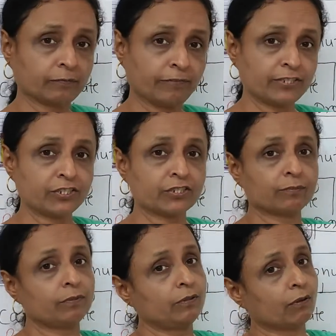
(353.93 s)

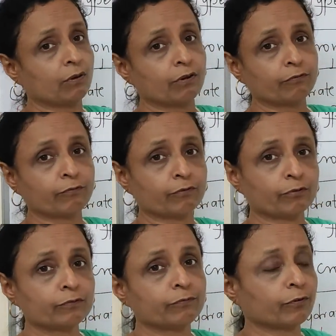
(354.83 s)
vegetable or
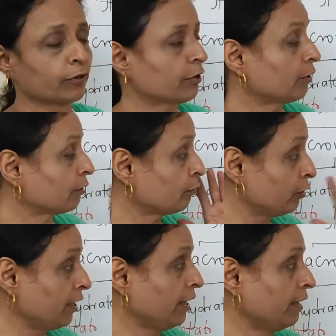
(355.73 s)
fruit for your
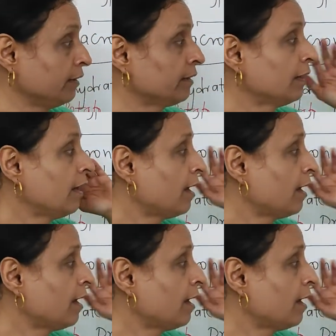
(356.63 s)
good health